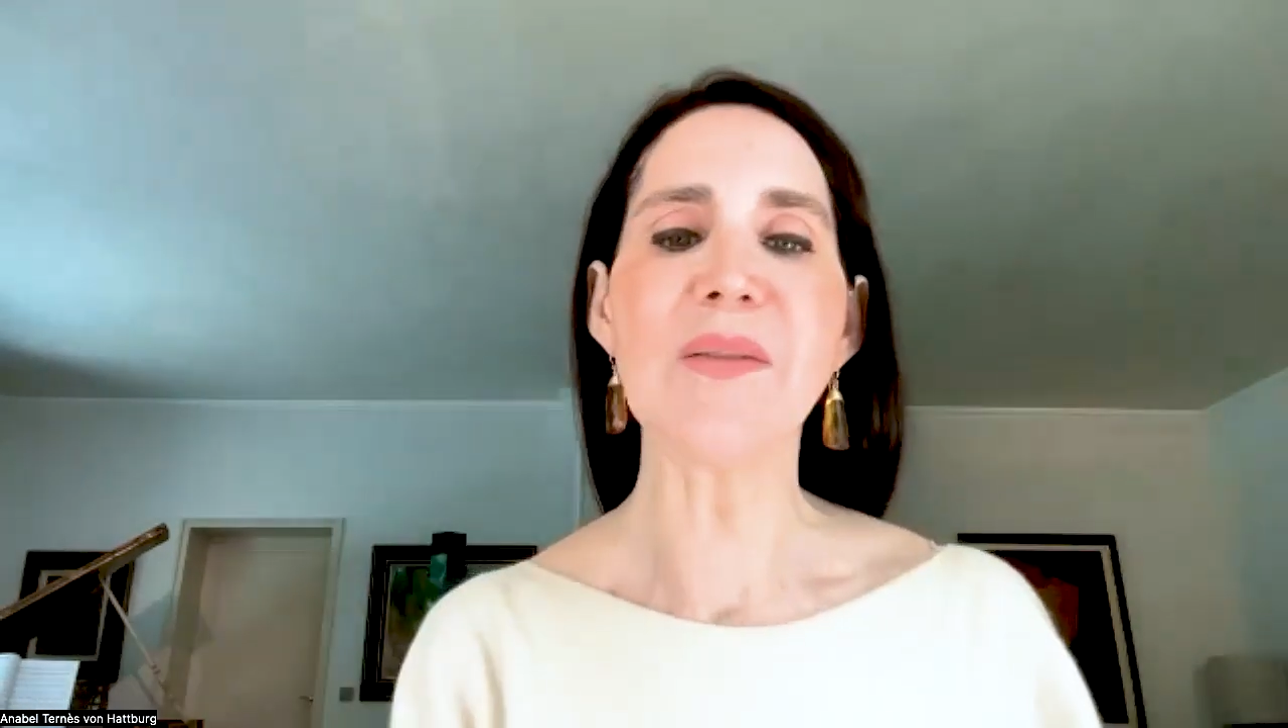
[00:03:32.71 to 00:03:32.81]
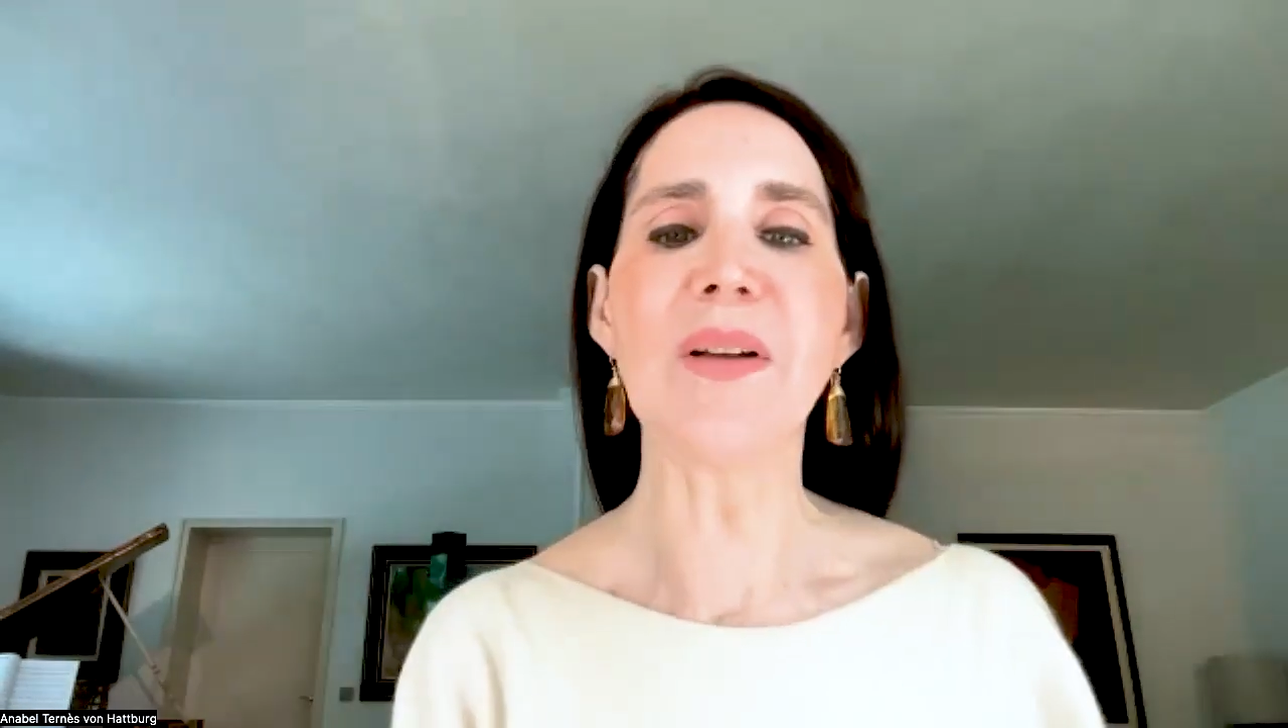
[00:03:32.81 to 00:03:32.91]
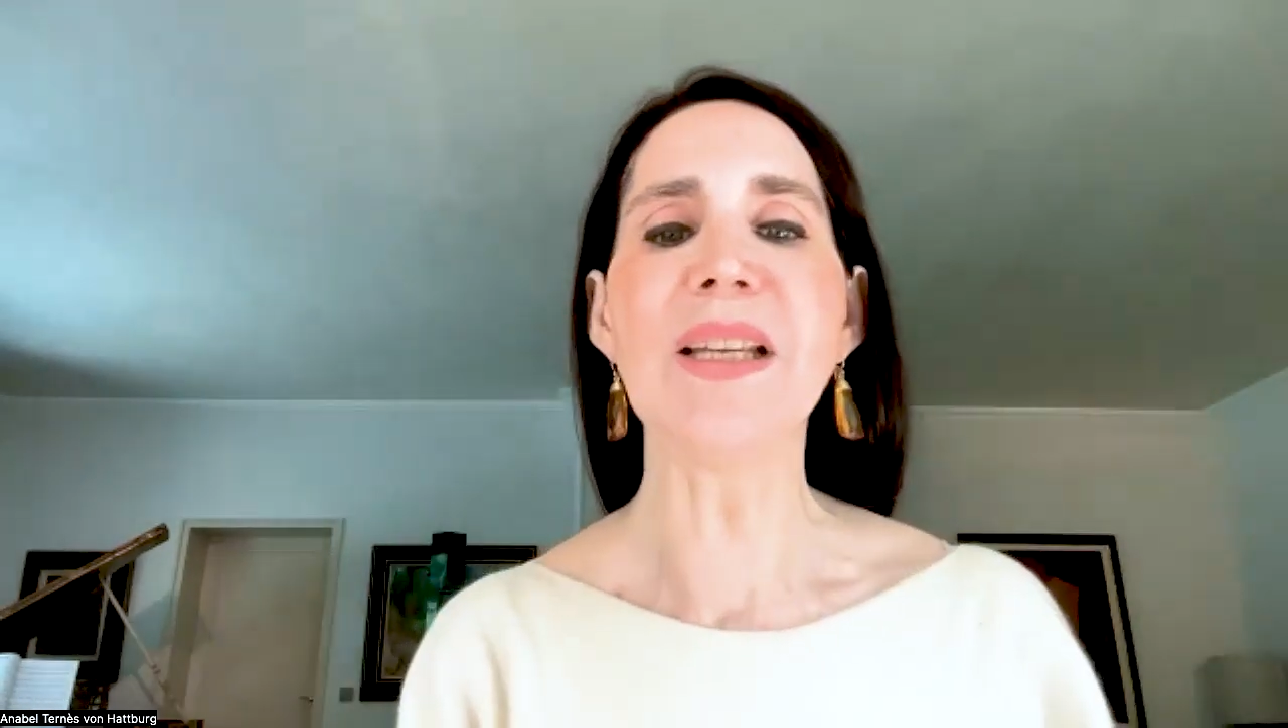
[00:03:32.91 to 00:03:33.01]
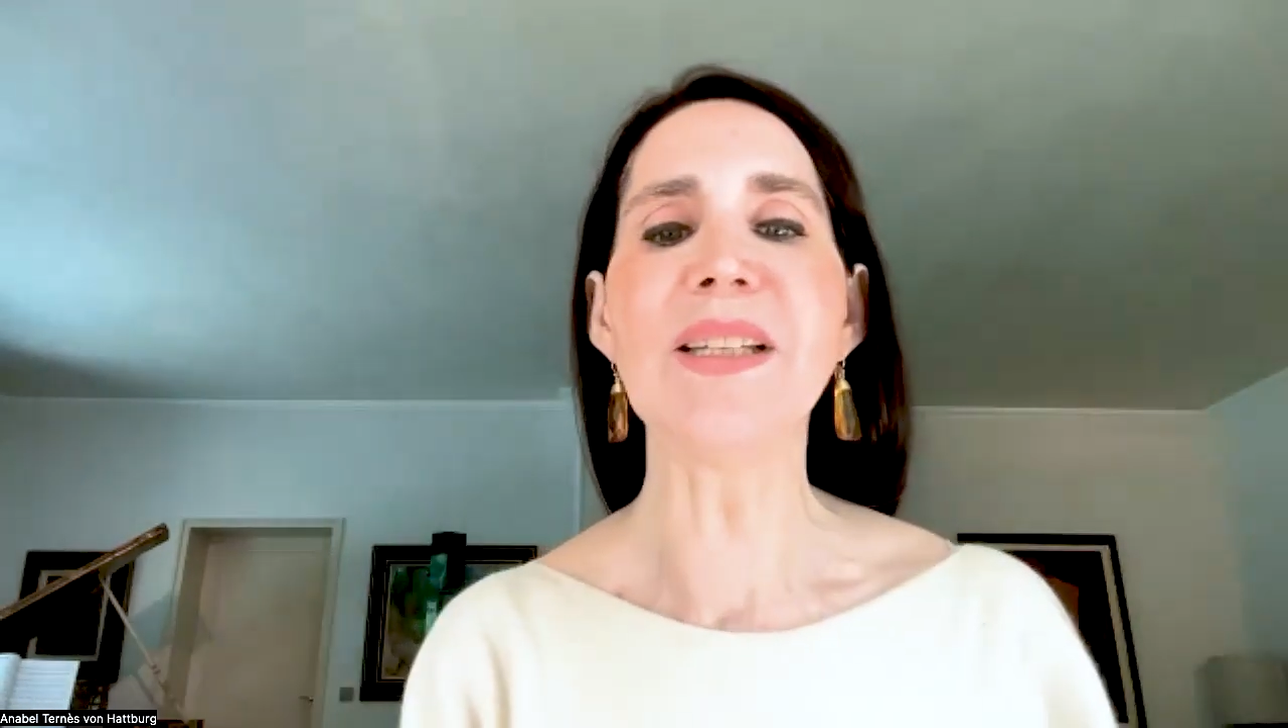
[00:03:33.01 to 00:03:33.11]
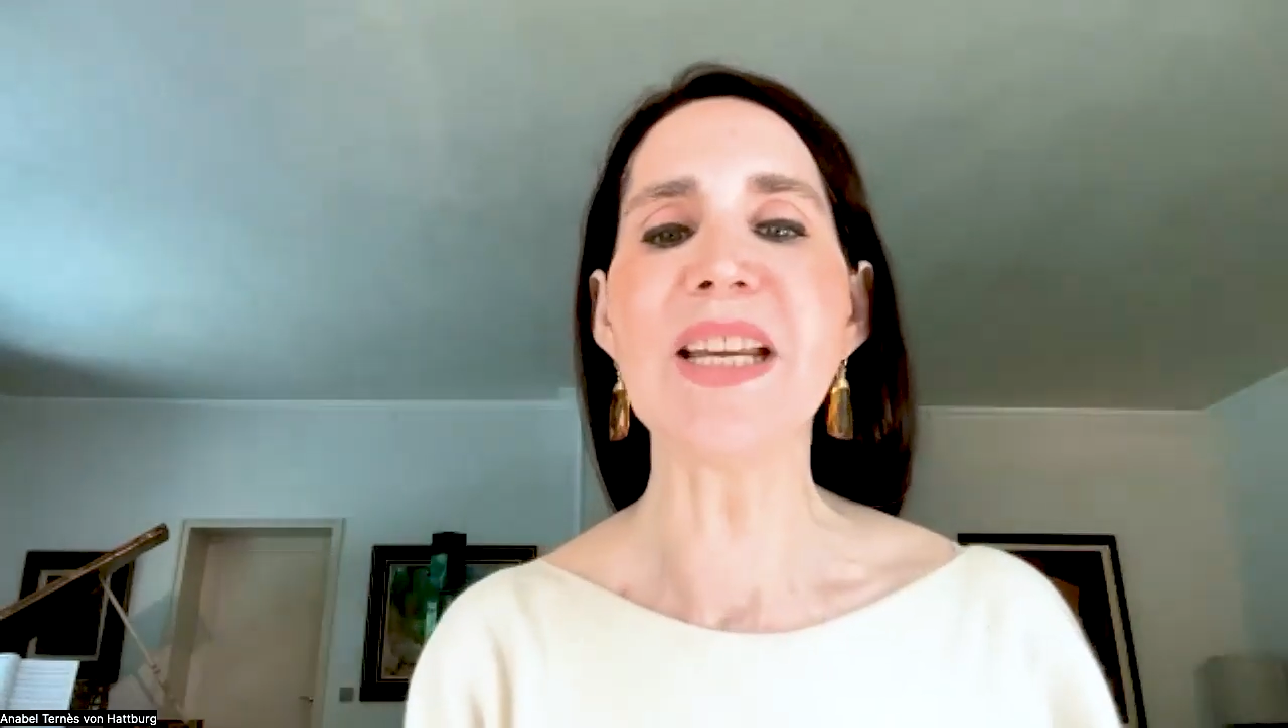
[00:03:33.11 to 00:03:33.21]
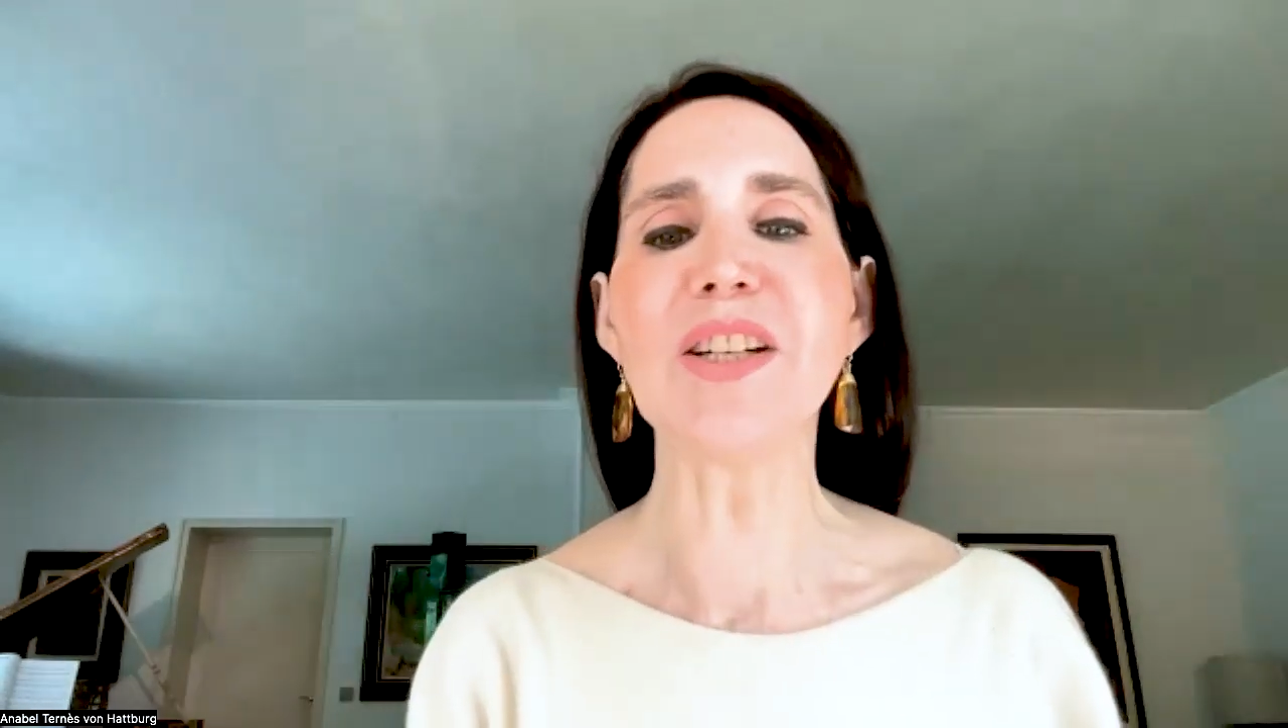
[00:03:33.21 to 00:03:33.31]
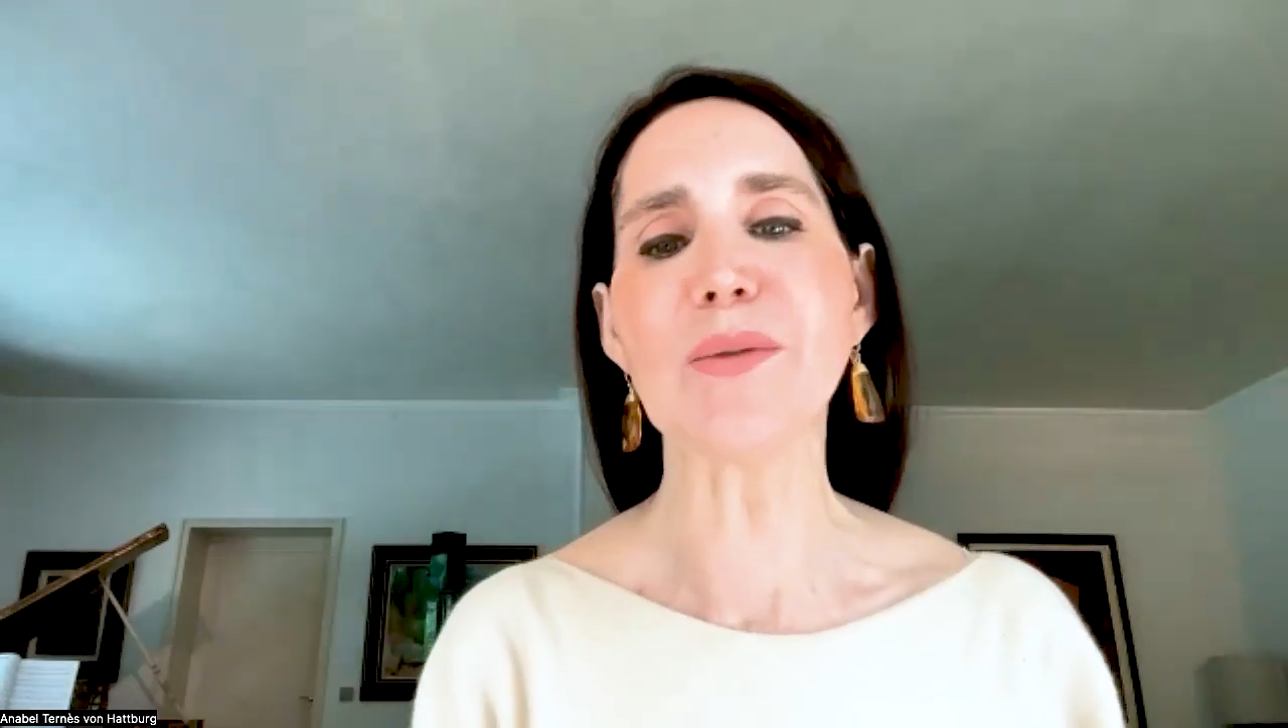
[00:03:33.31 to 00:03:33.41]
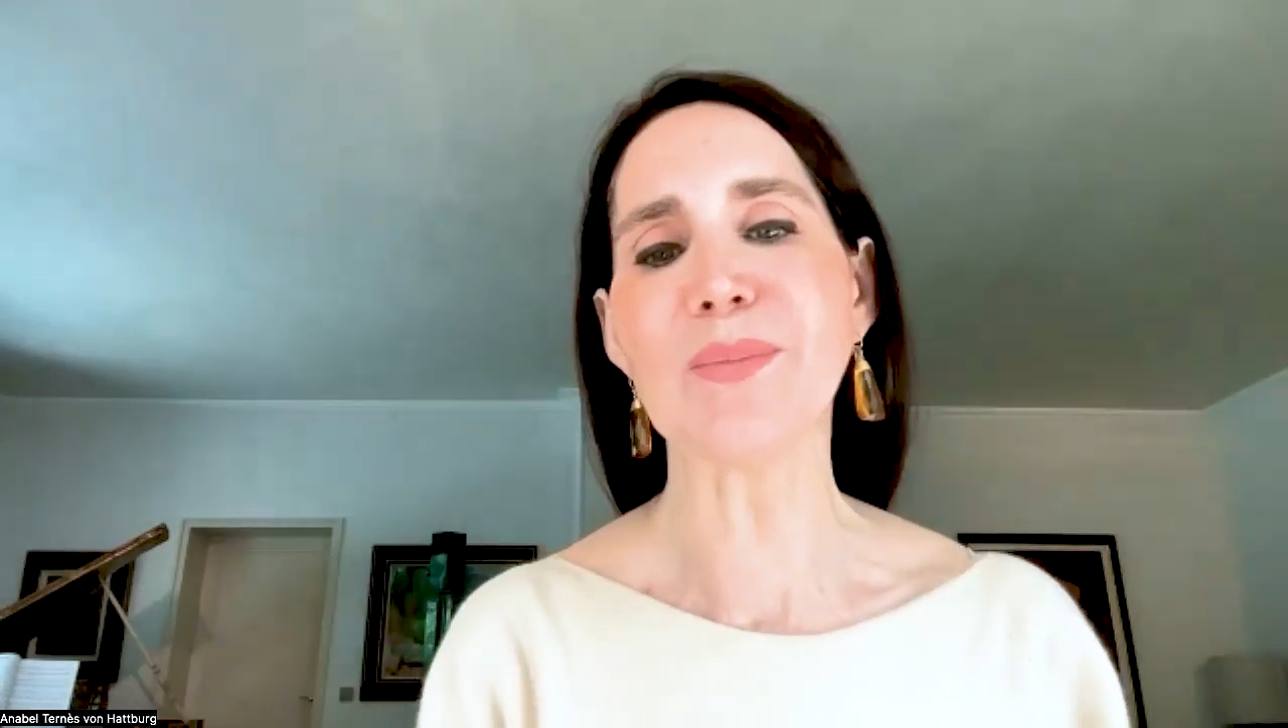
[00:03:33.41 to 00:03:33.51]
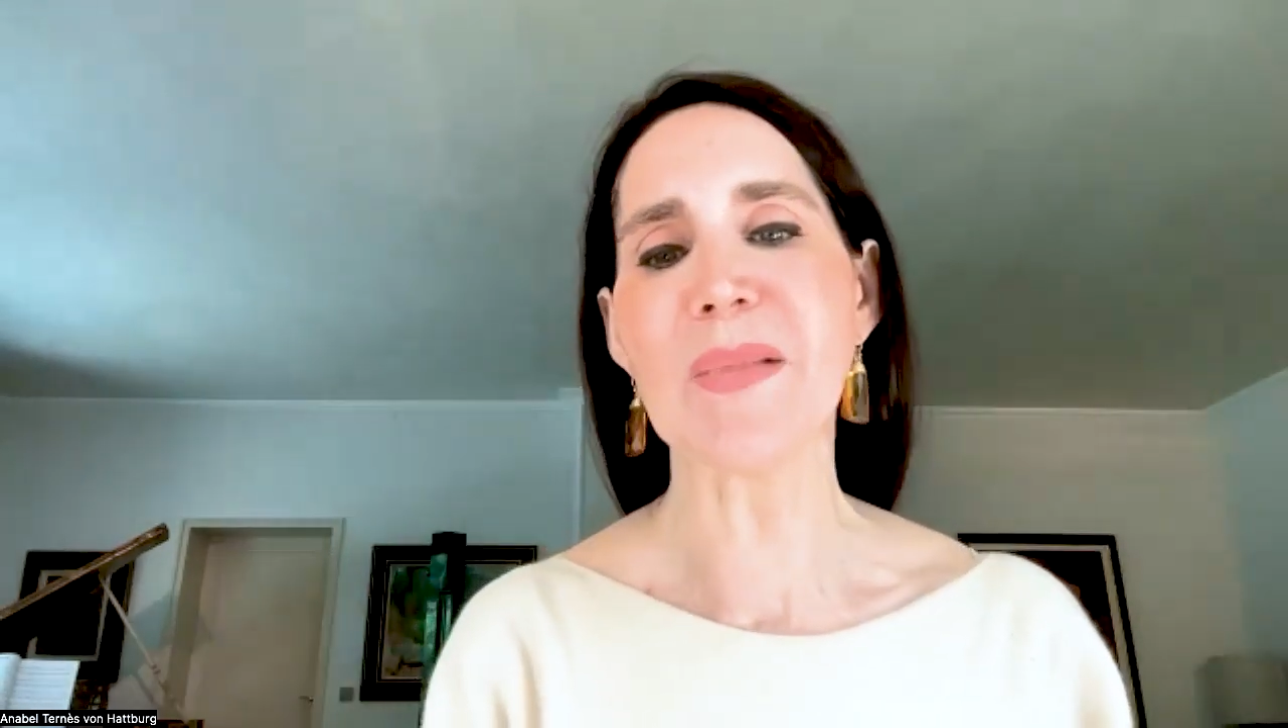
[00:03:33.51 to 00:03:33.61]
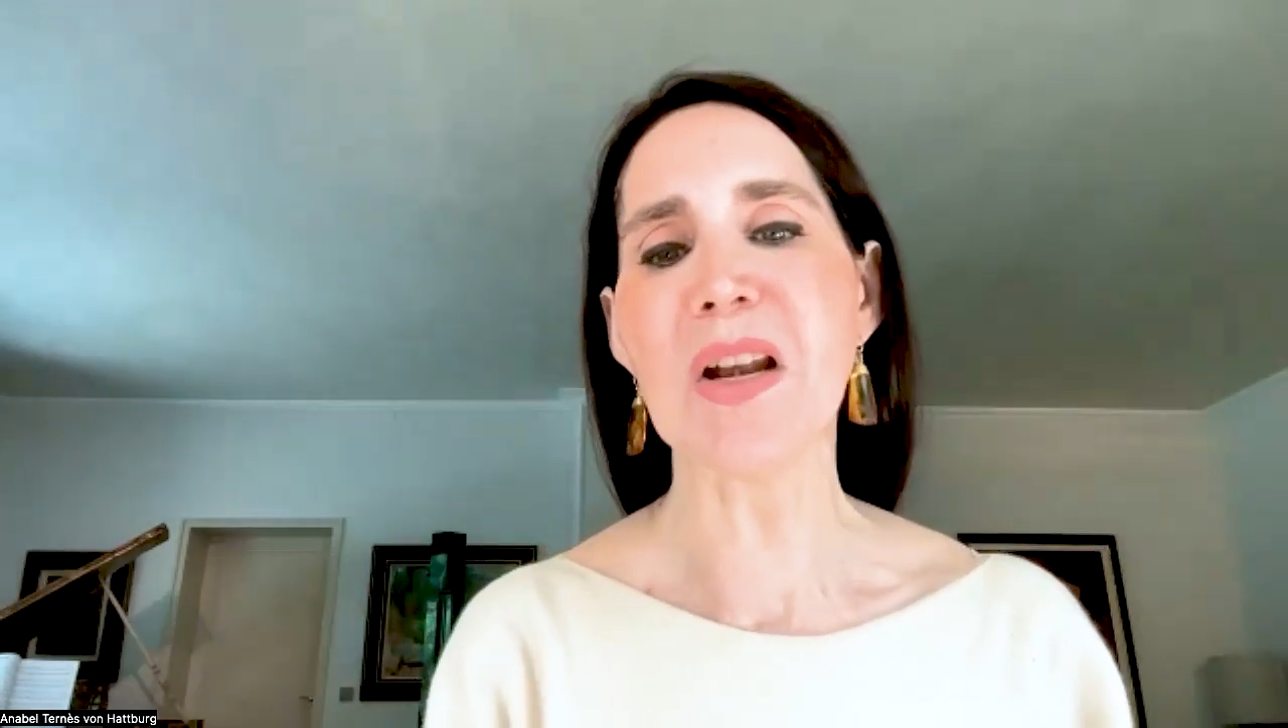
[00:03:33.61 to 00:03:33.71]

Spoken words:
validation.